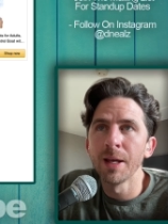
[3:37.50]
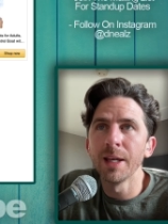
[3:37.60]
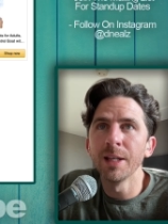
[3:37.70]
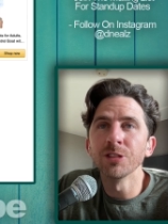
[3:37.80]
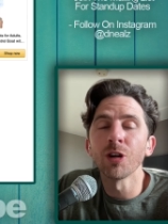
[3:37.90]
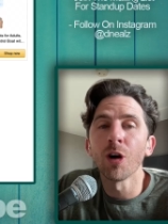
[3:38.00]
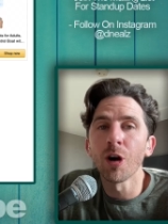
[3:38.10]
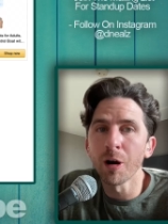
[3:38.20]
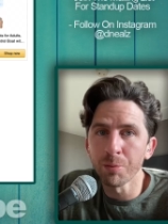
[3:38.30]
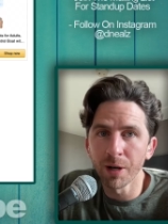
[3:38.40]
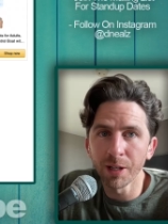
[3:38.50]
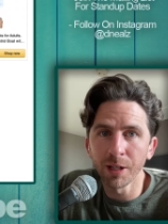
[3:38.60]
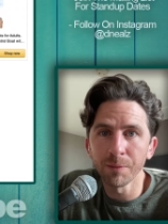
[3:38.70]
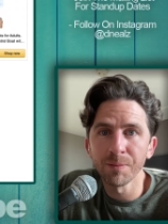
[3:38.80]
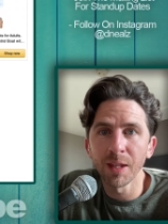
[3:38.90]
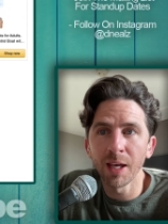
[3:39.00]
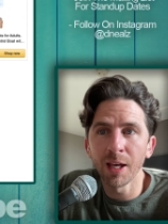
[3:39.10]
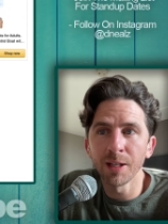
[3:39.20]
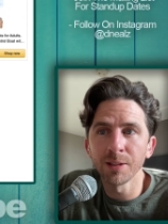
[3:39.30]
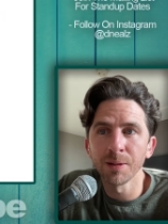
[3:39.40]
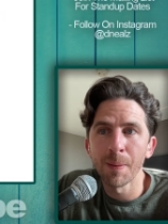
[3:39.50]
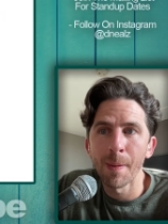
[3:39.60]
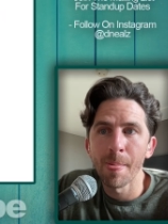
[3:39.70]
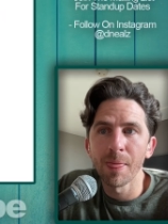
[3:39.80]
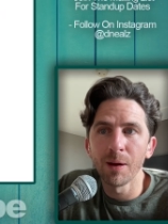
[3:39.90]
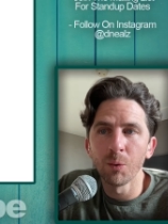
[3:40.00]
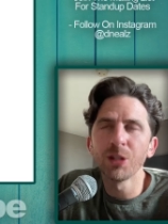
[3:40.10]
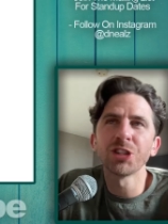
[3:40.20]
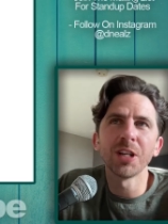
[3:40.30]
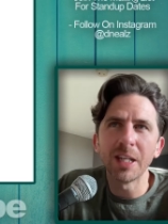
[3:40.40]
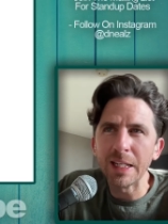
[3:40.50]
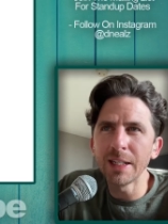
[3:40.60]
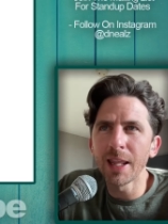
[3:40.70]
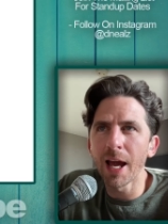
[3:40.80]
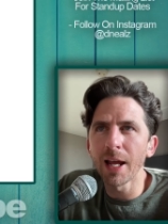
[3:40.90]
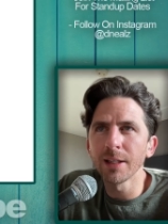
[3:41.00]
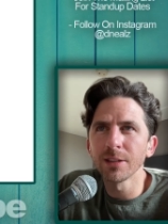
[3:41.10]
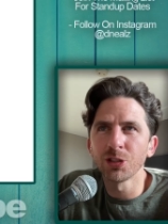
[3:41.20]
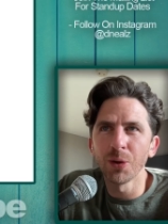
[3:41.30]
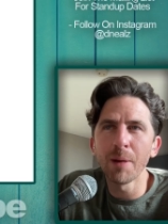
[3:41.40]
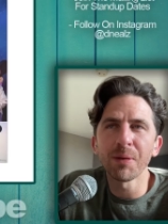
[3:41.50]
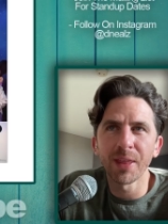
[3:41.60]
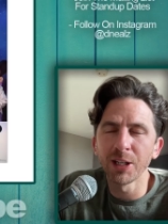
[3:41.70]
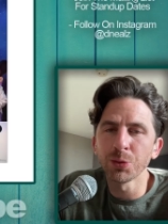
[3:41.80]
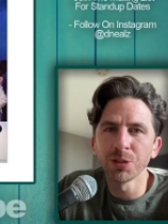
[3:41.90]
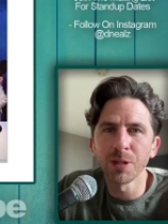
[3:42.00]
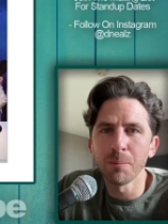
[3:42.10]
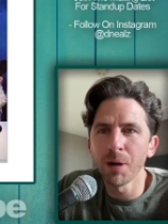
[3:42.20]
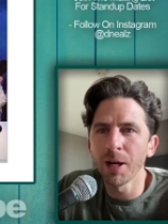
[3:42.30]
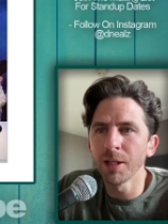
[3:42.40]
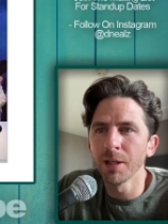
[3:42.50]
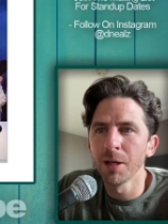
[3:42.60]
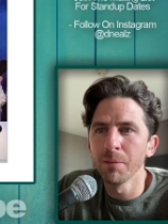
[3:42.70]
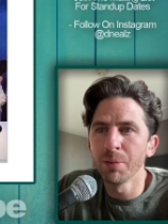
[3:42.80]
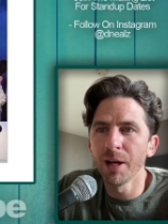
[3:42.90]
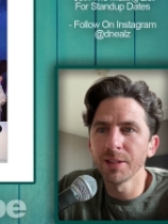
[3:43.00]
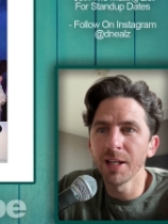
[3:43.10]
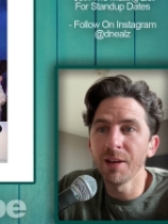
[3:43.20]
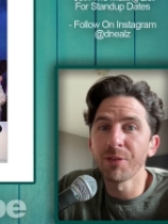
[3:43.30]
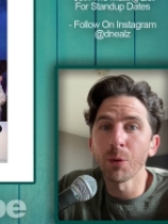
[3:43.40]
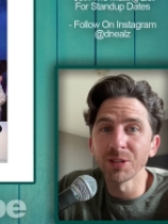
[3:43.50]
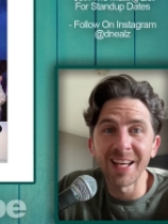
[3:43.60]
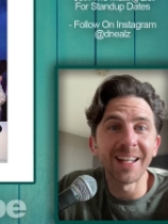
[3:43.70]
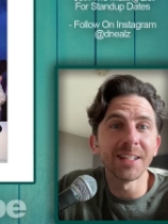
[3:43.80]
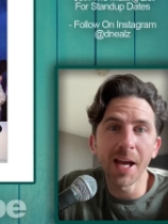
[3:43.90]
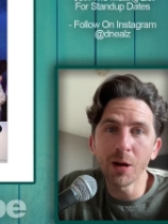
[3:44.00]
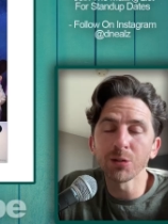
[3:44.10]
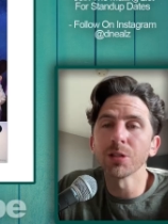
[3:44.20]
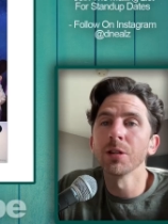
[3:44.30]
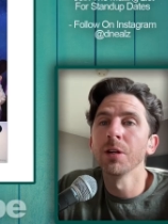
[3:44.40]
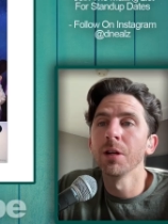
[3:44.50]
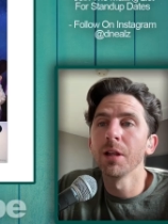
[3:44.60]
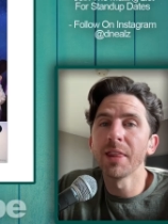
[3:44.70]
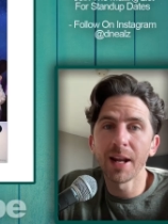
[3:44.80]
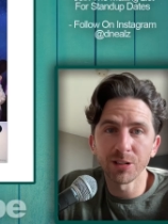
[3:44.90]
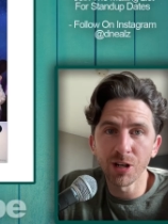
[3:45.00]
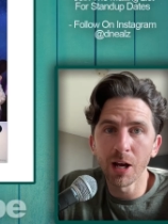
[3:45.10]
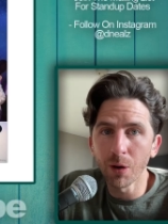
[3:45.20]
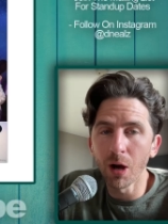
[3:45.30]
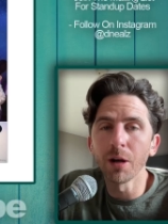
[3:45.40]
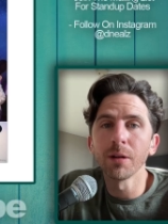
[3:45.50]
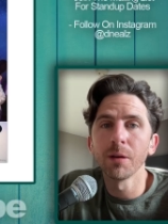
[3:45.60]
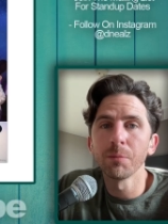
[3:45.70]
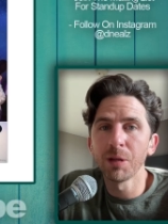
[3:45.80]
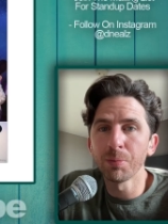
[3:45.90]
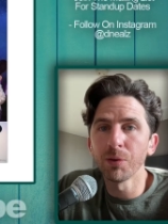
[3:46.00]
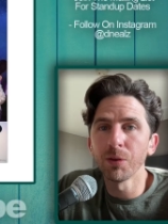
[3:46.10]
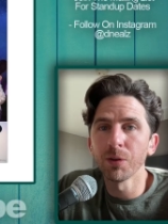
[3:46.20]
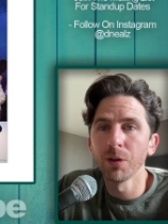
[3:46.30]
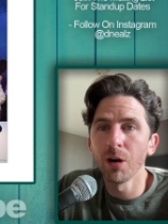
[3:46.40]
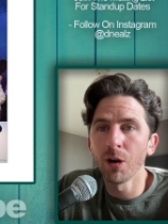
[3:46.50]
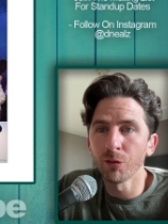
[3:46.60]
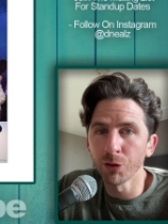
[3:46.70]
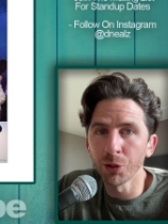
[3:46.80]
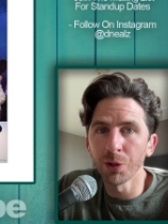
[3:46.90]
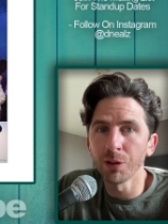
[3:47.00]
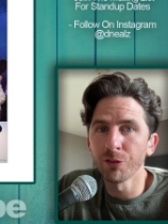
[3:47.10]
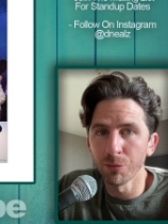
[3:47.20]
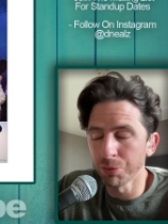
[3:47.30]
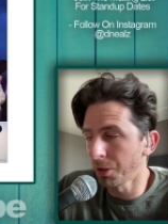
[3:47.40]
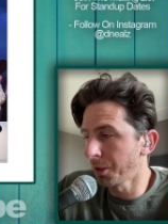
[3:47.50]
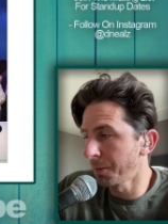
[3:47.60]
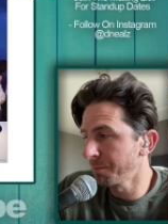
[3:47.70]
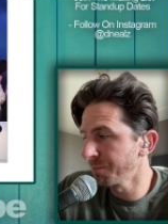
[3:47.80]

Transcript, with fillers: is heartbreaking and we shouldn't need that to empathize with somebody. But if there was any doubt, that is now gone. People are rooting for Brooklyn.